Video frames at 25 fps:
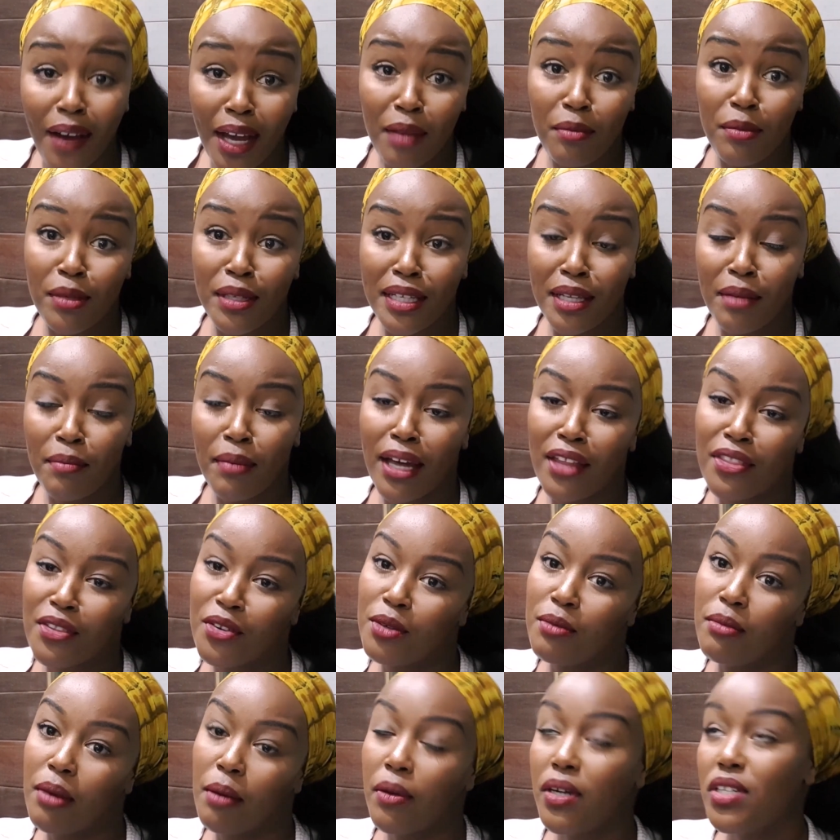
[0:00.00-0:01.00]
I'm in the
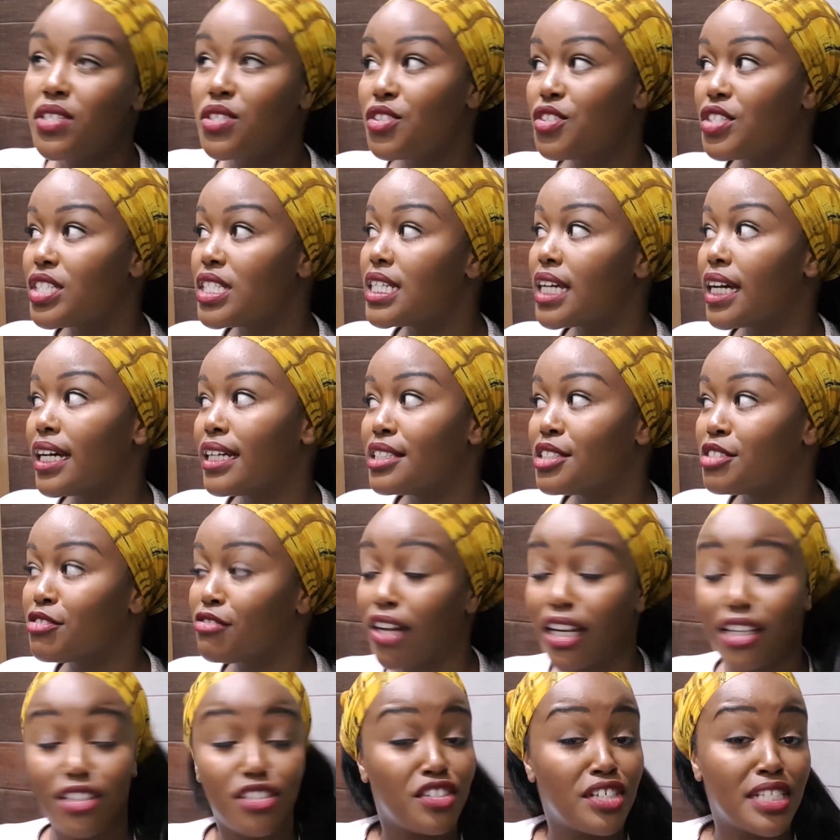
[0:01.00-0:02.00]
bathroom, about to return to
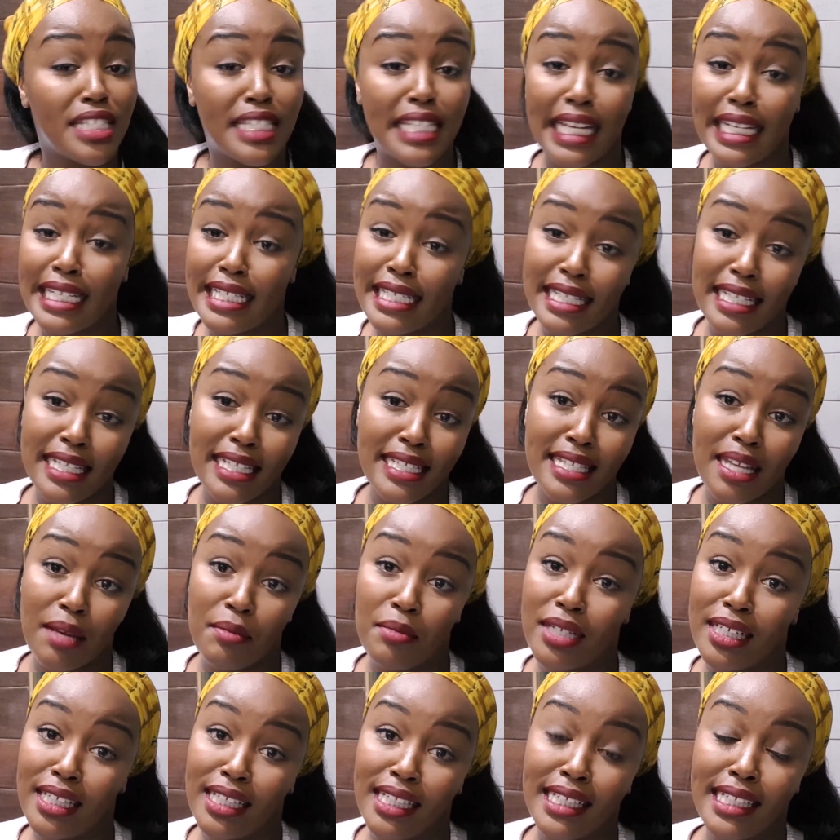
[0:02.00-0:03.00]
factory settings. I'm
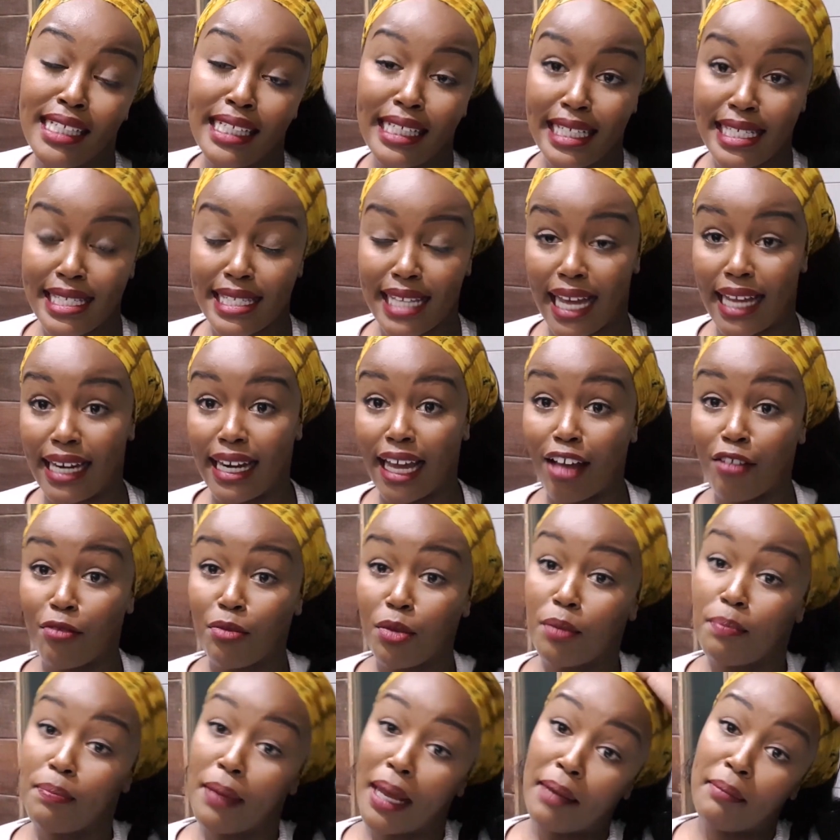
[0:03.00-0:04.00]
really sad. I've
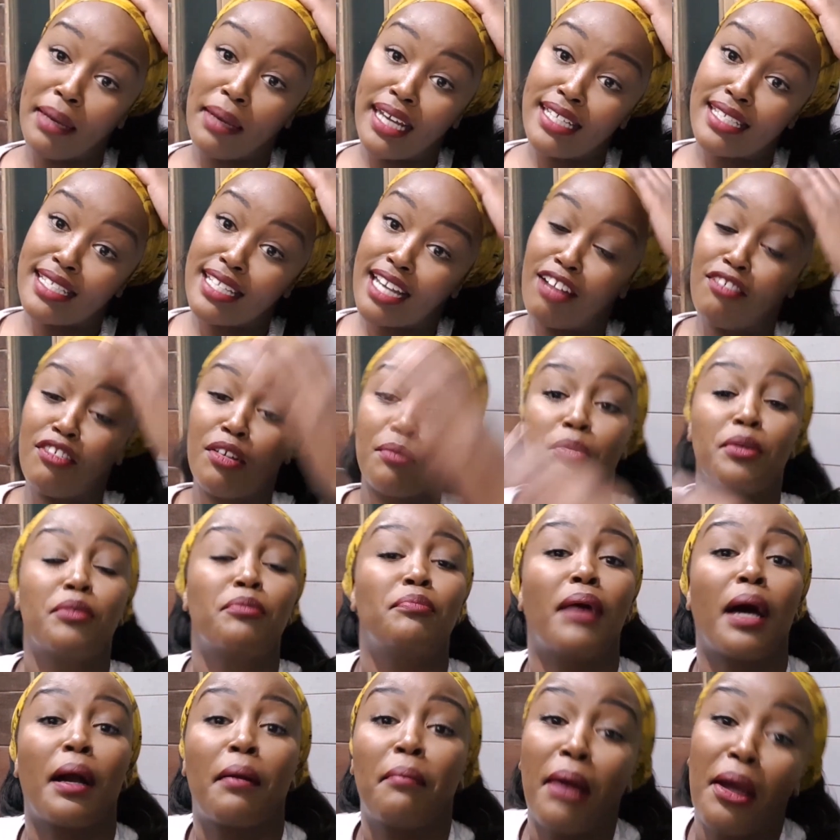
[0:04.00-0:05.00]
put back my headscarf, I
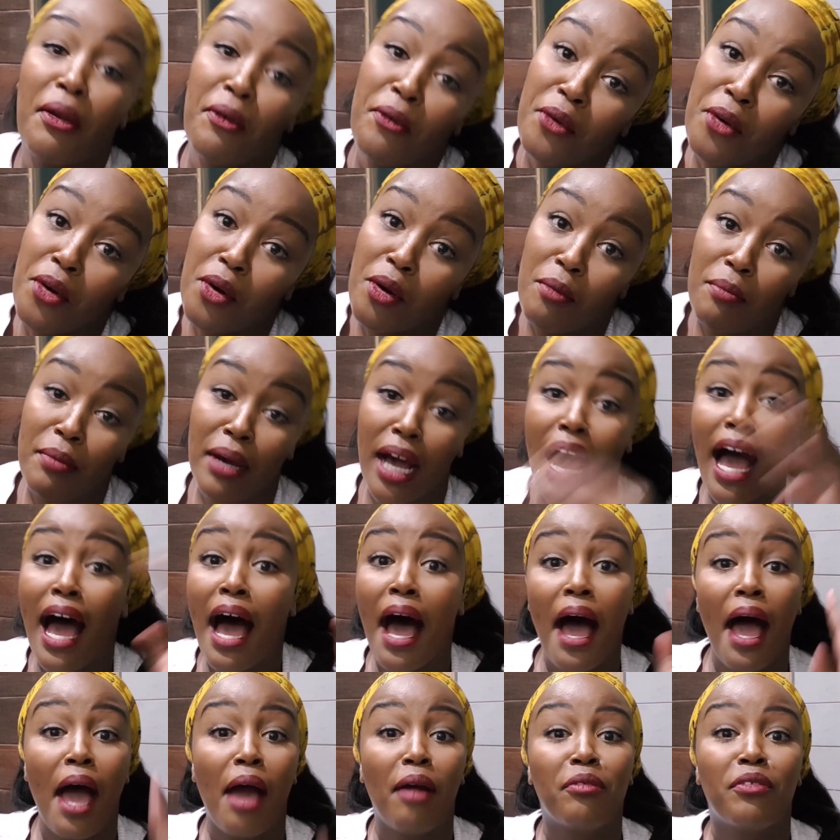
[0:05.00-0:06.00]
put back my robe.
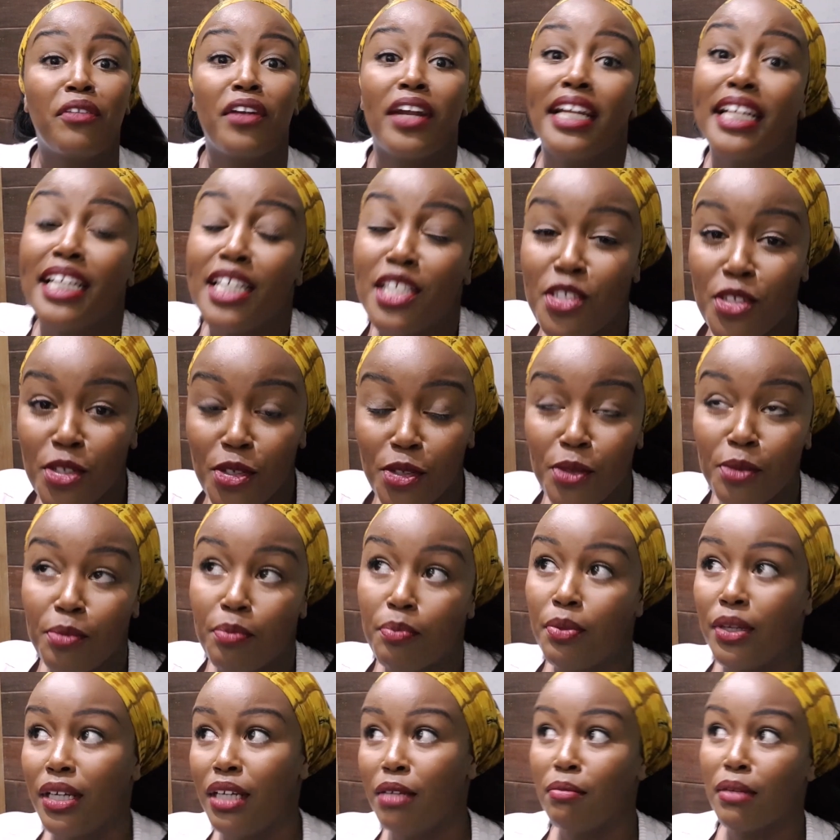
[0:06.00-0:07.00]
I'm ready to
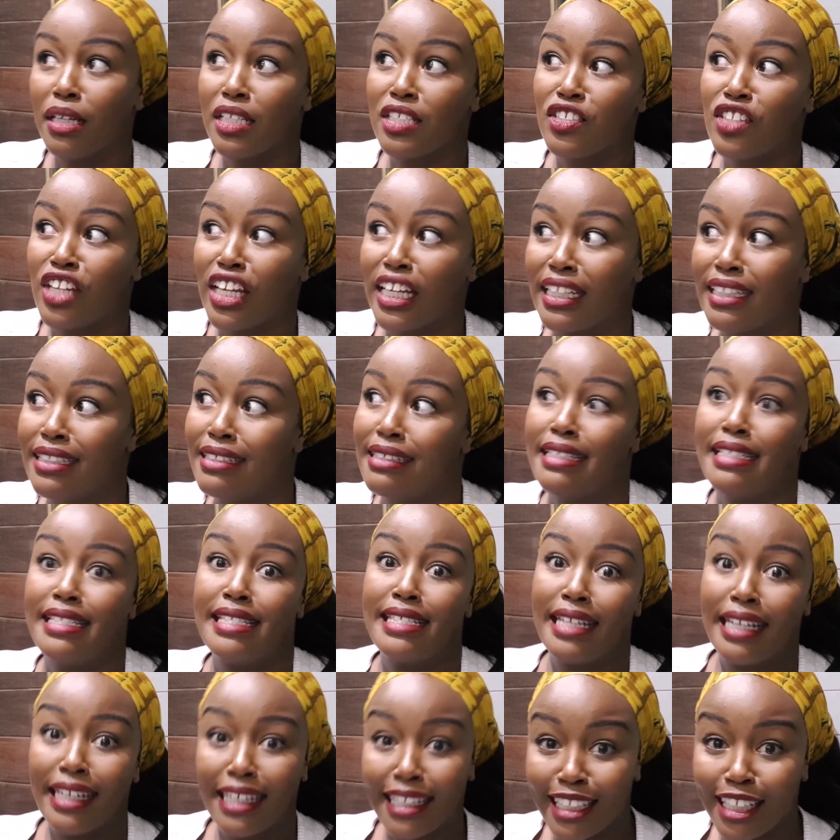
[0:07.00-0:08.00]
pretty much like
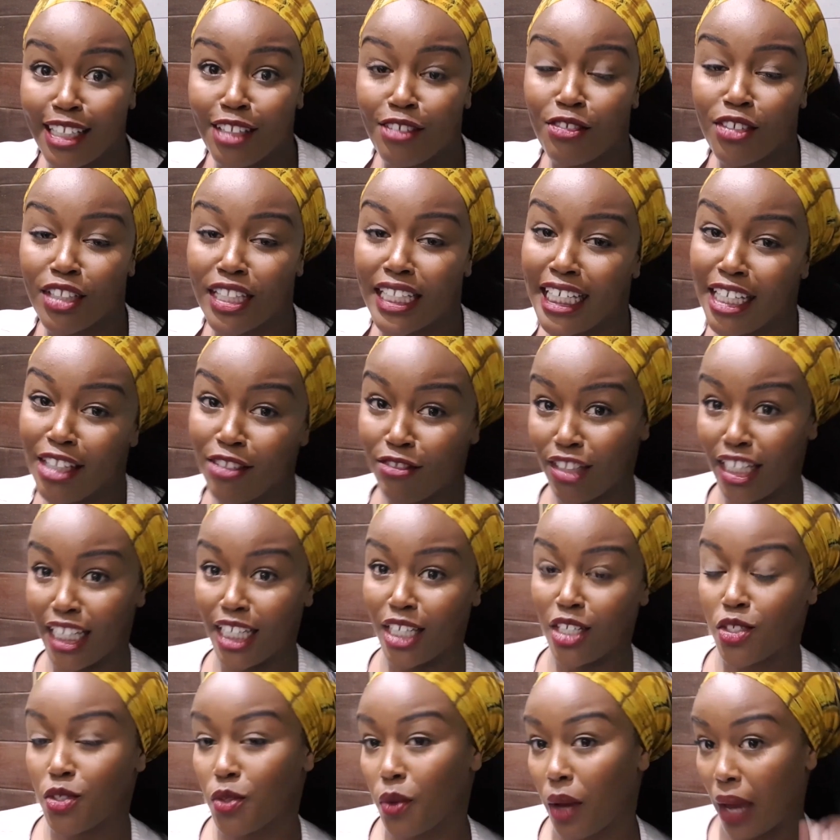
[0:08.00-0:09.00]
settle in for the
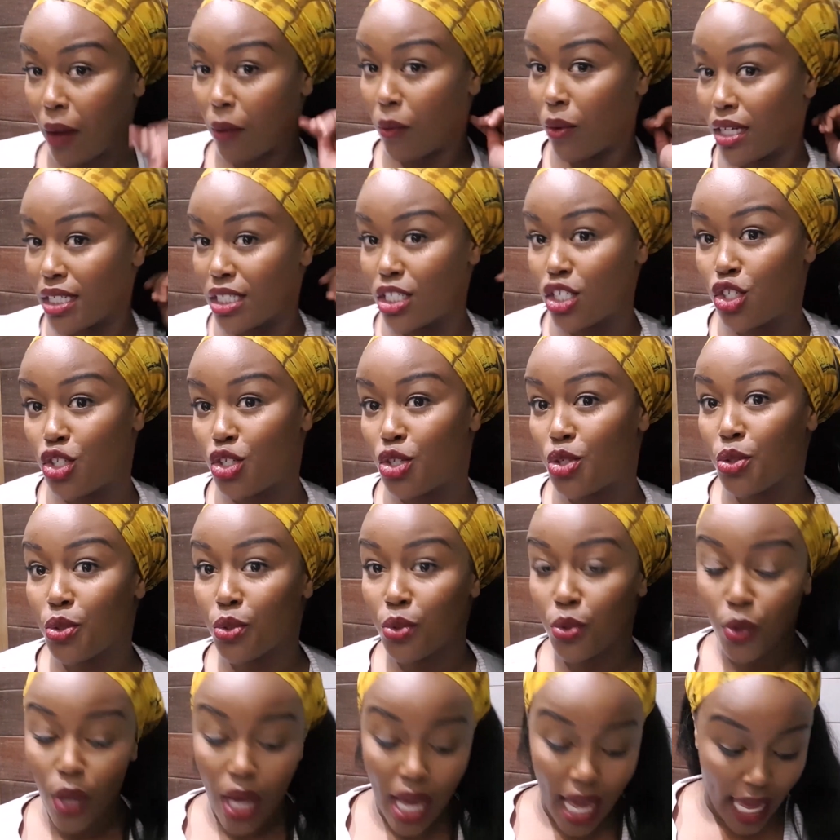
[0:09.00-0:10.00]
evening. So I want
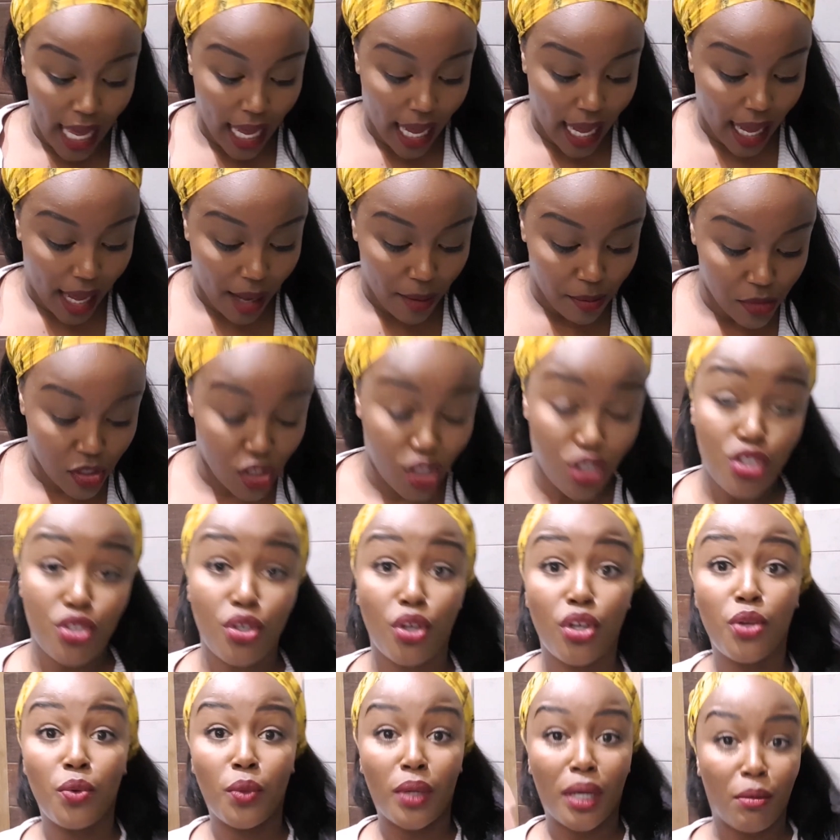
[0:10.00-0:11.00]
to just
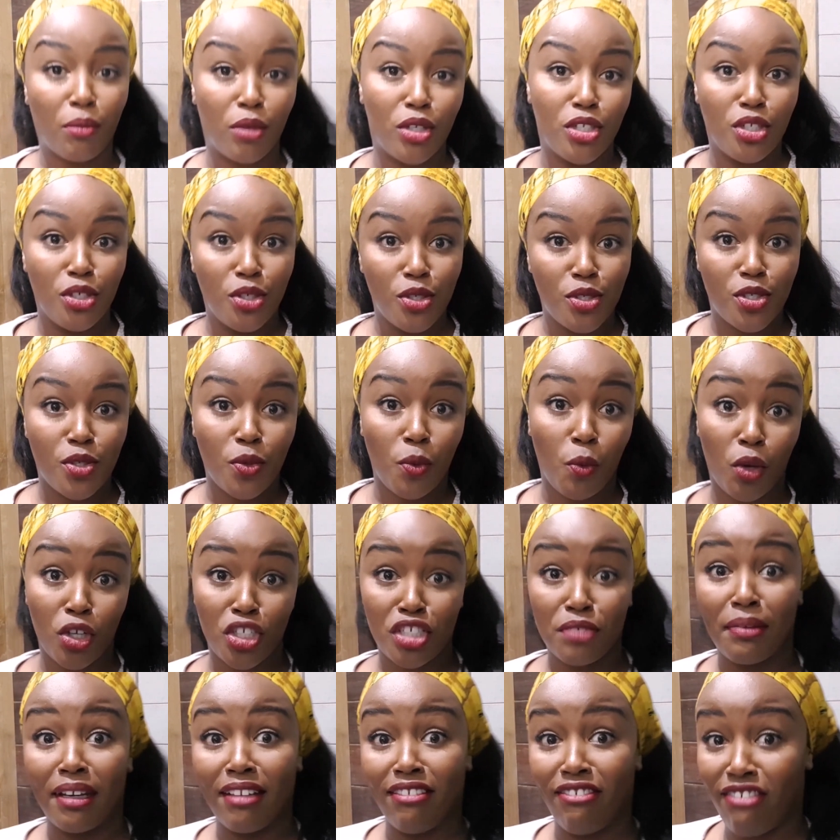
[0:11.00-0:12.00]
show you what I'm going to use to
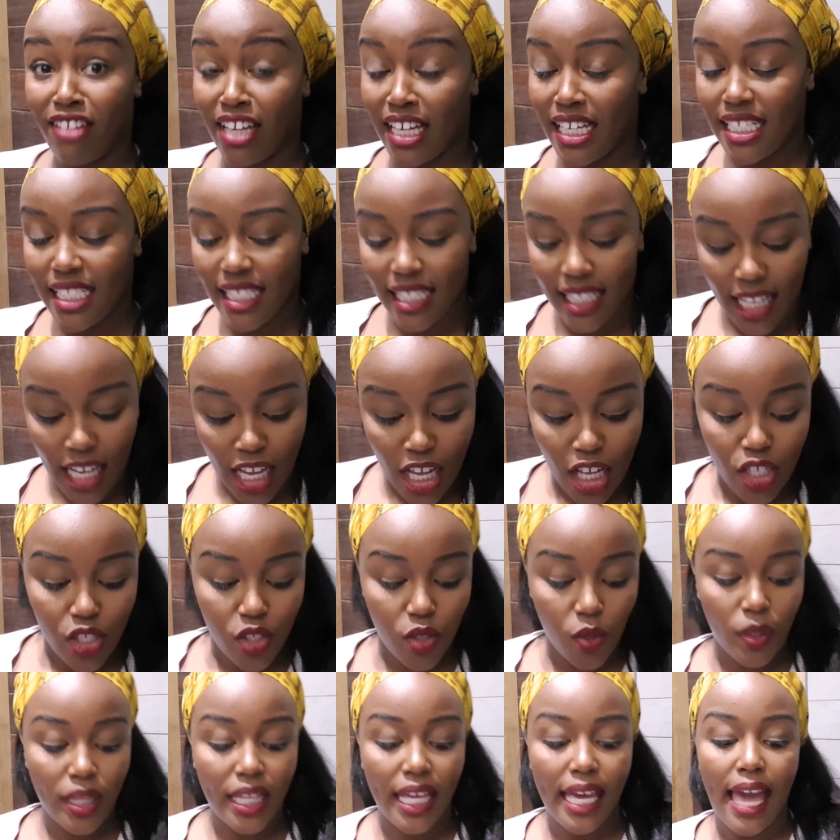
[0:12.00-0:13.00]
wash my face.
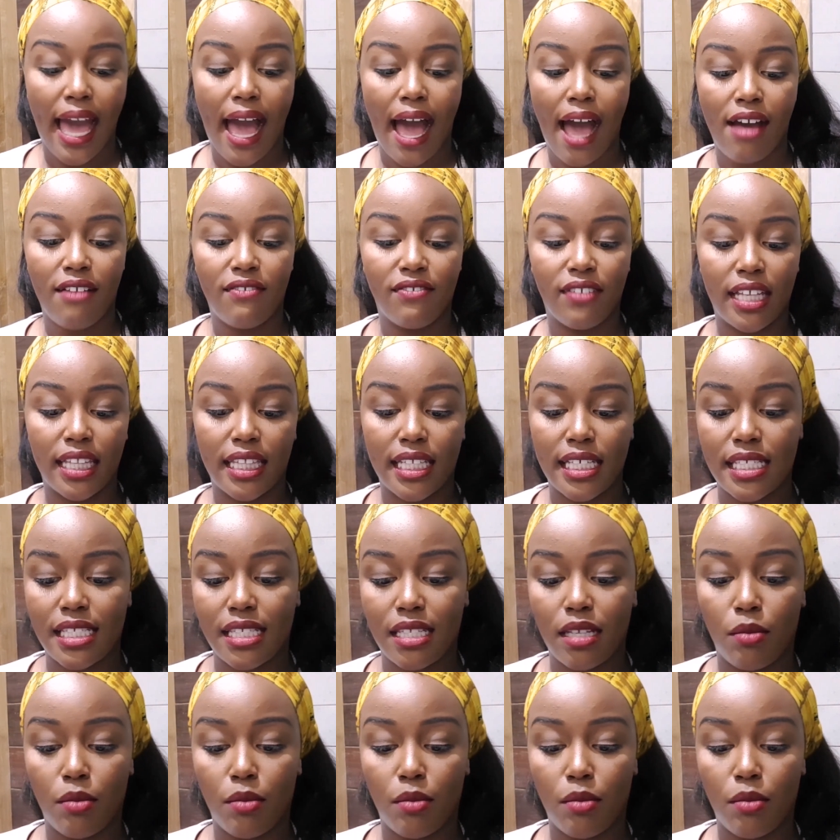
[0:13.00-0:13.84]
So they have this